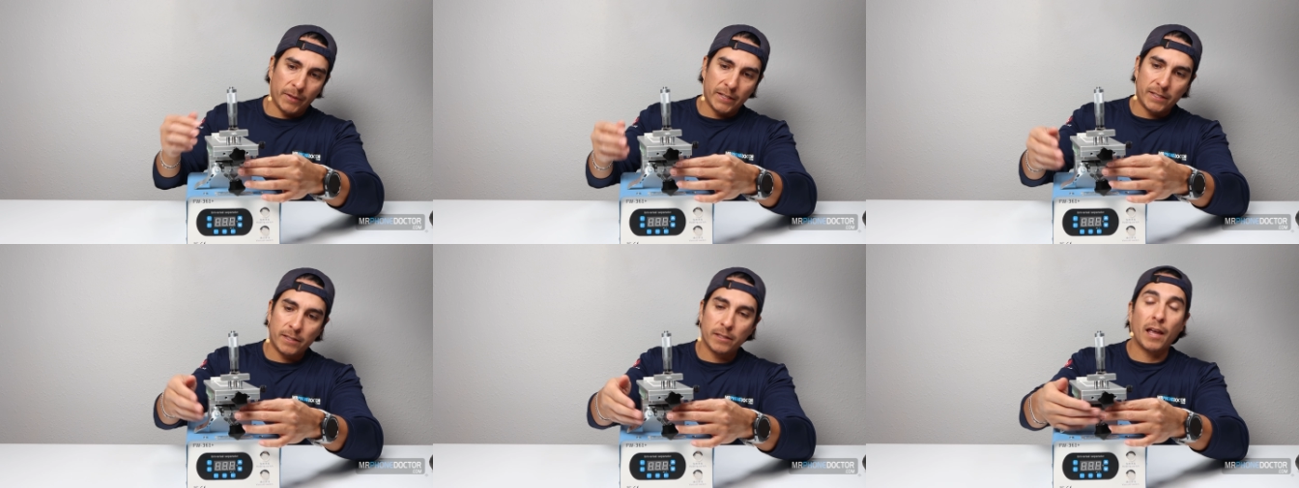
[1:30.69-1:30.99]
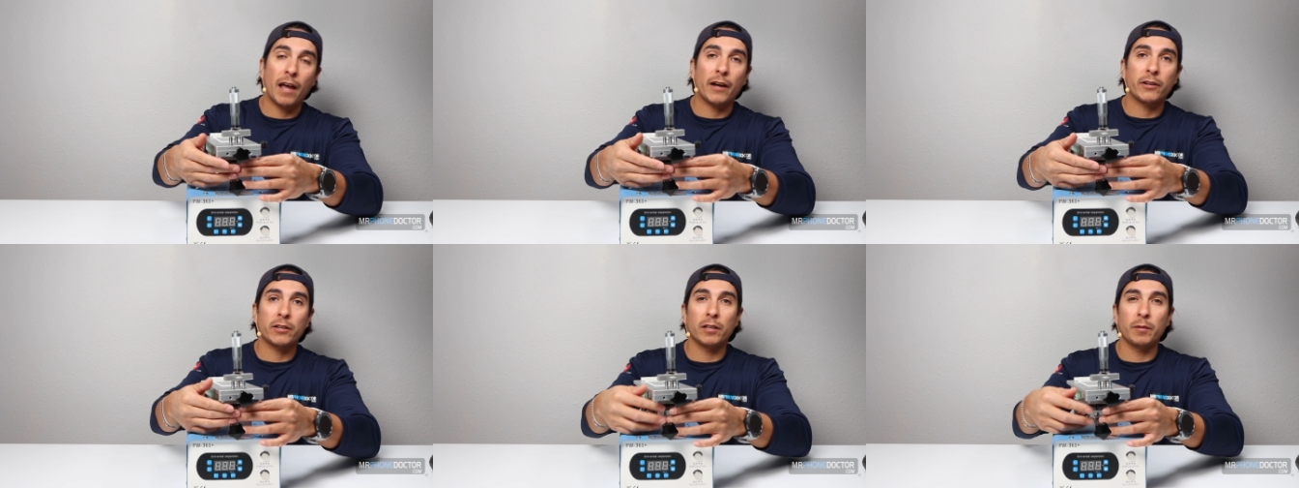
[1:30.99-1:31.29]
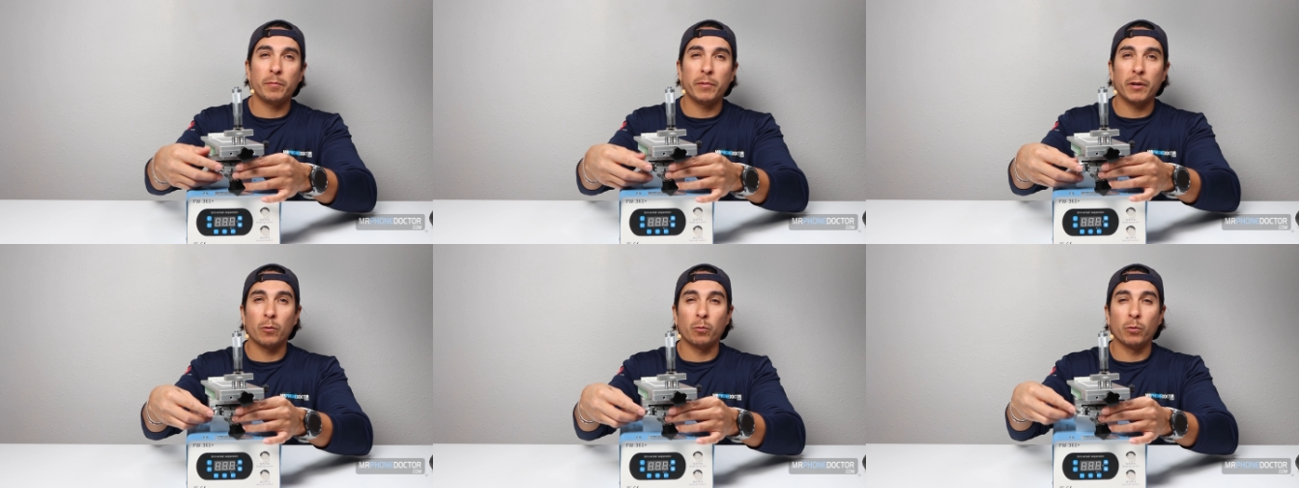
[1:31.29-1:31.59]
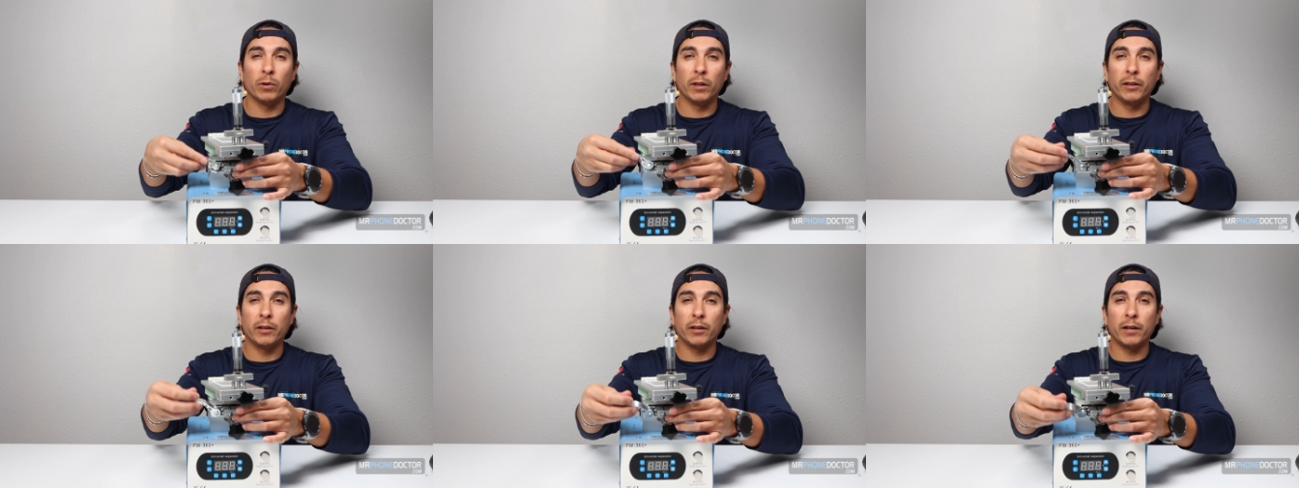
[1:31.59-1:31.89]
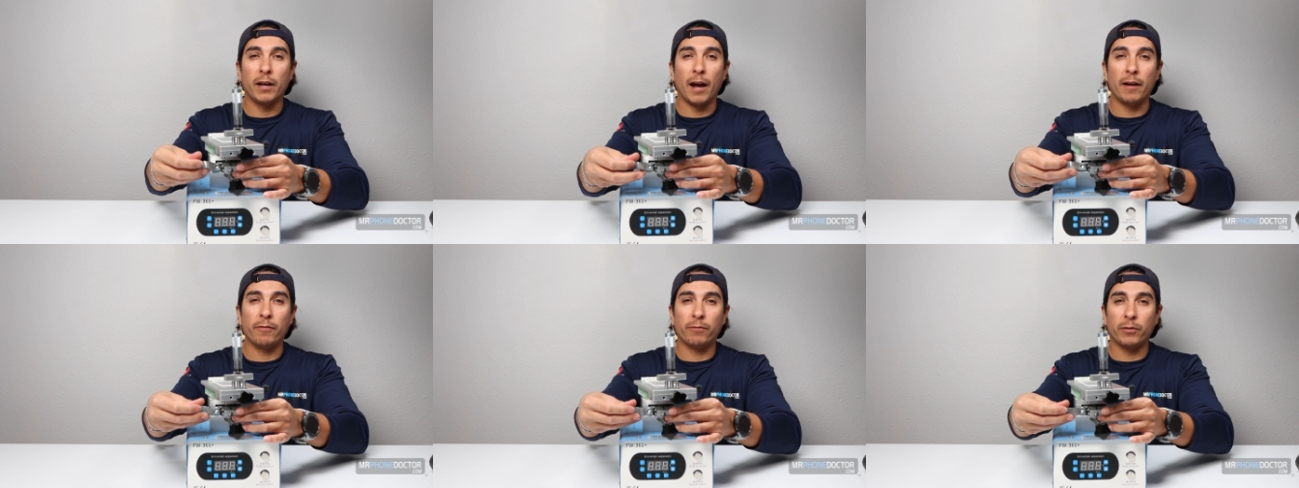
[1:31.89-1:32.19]
this is actually be a really
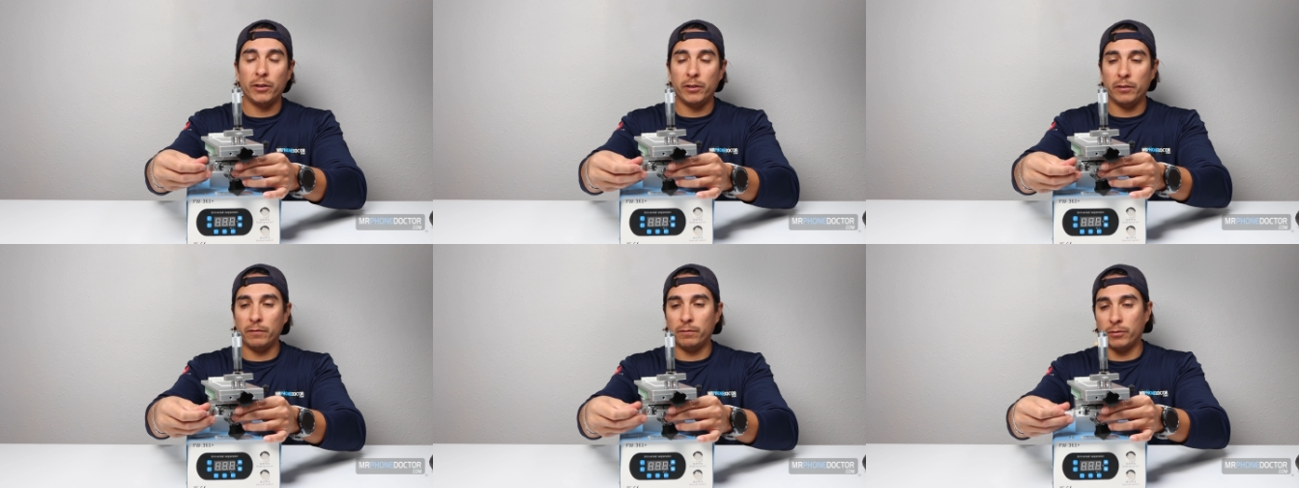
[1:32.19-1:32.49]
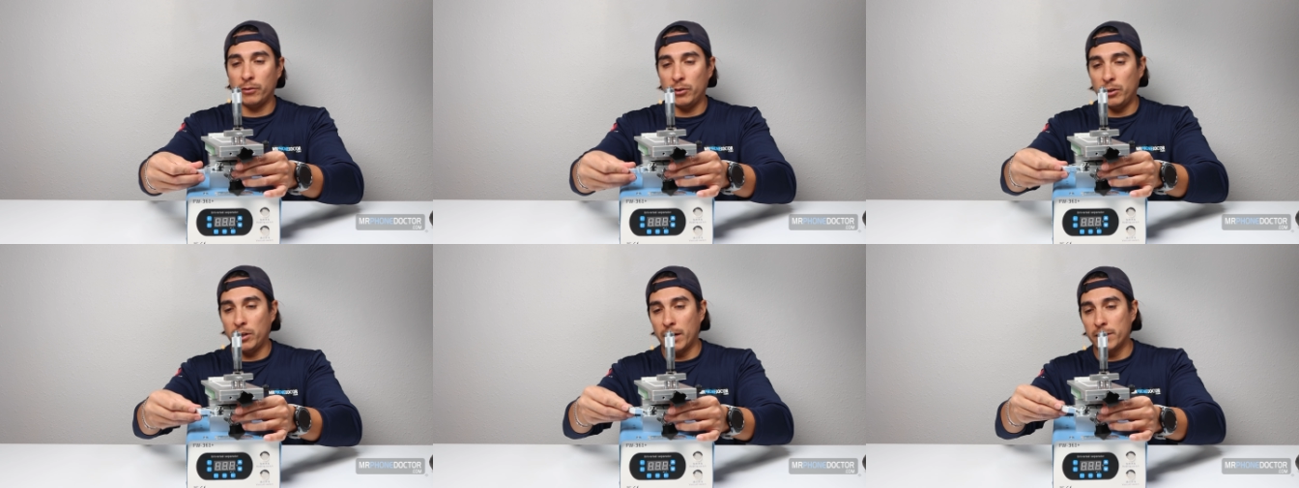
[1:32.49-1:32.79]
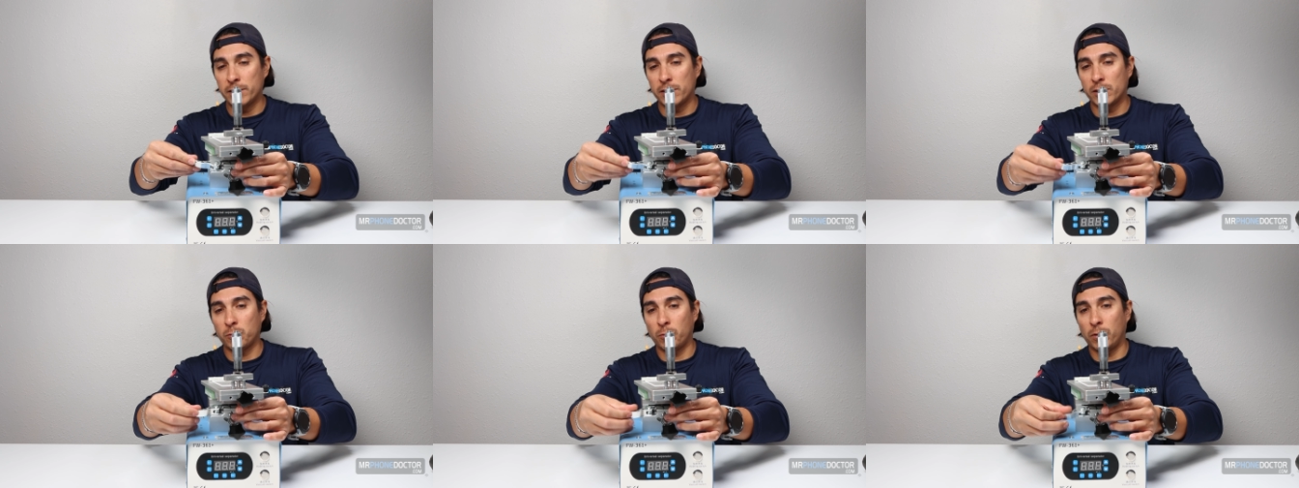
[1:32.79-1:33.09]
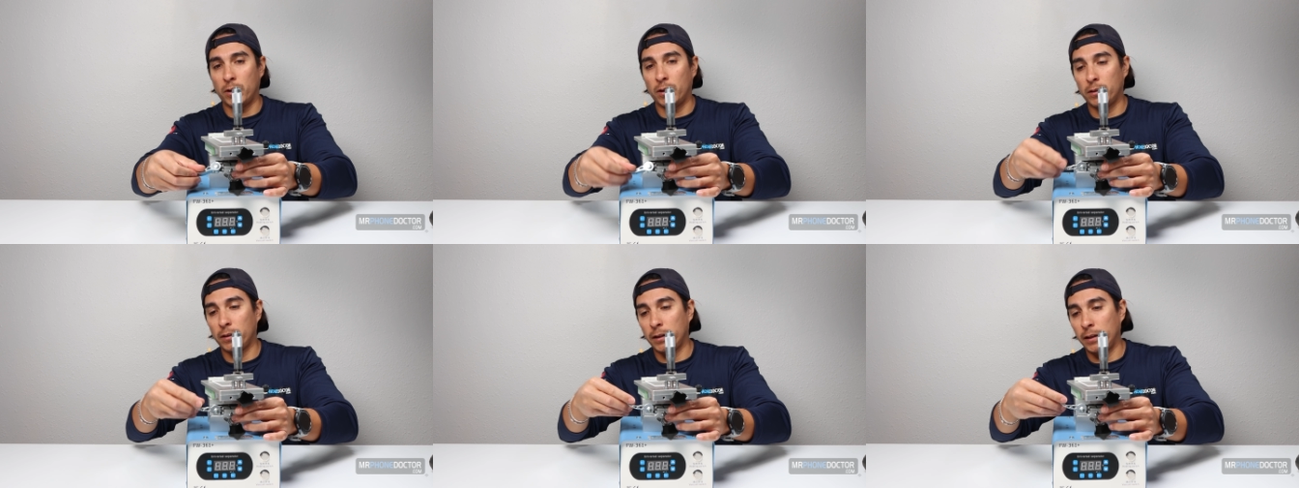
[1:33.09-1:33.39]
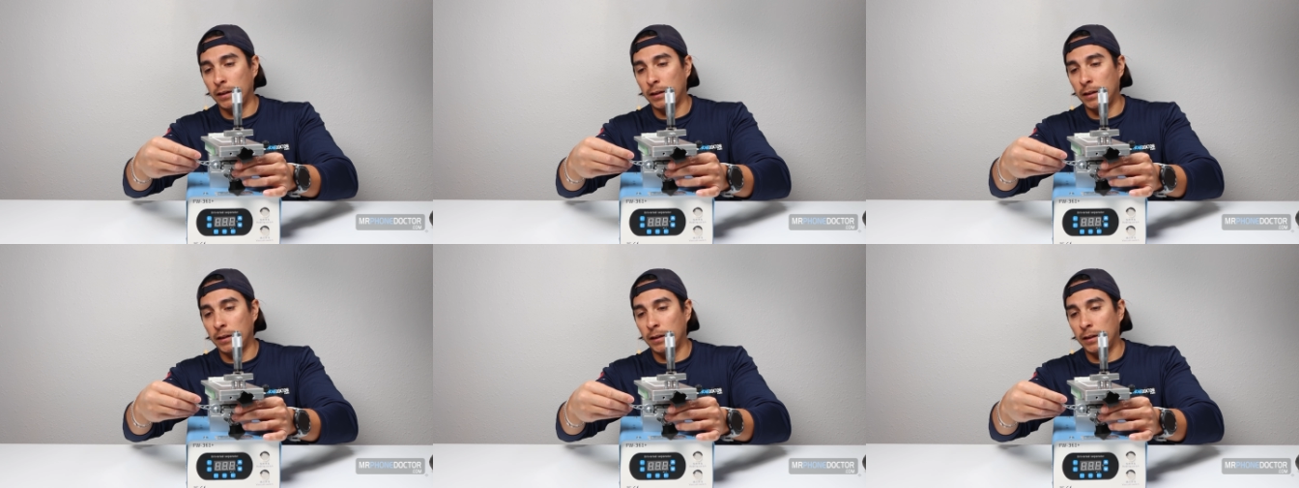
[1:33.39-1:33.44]
good guide for you, for you guys as well.